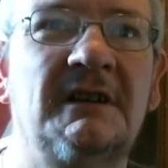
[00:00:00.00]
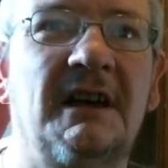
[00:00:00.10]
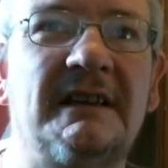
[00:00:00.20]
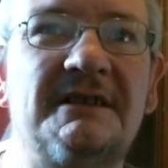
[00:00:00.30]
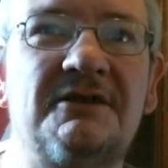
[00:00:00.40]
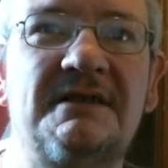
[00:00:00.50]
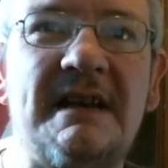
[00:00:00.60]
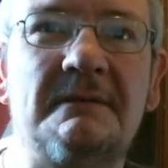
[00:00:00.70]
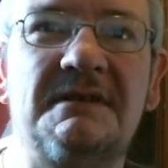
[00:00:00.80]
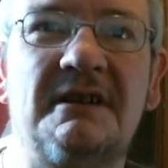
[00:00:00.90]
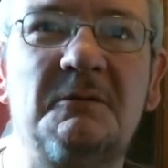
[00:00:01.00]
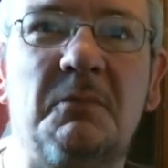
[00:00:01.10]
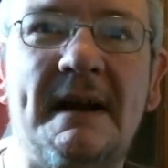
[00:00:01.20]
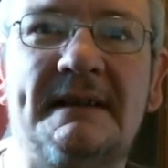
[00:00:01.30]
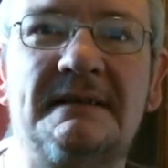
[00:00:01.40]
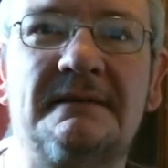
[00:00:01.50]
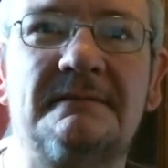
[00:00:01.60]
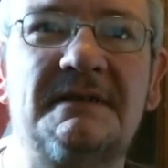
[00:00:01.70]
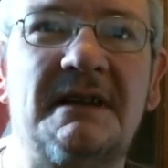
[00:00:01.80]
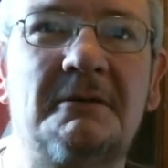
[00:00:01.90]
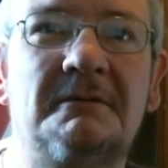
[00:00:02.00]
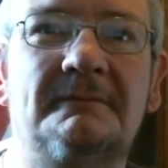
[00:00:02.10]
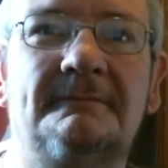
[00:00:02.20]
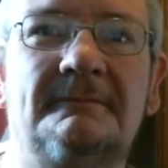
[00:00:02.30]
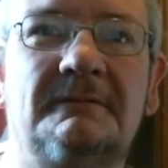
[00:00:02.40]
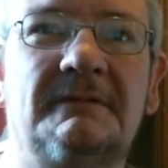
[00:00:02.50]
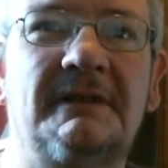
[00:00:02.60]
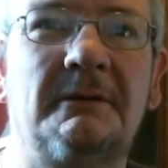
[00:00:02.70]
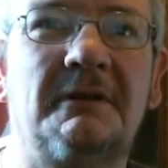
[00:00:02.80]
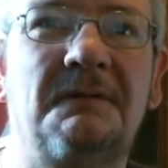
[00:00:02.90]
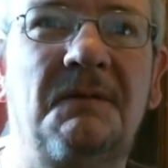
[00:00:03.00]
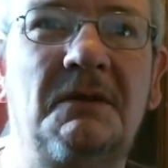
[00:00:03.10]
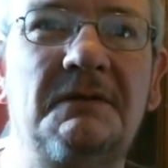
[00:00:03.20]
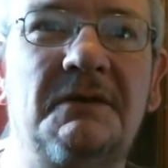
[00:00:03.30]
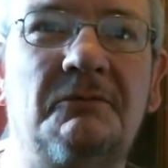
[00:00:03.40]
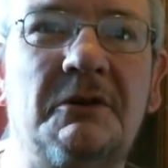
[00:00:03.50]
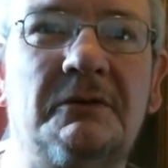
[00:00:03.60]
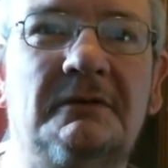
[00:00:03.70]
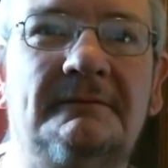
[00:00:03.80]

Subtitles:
And it's just outside Brecon. So they would have followed the route.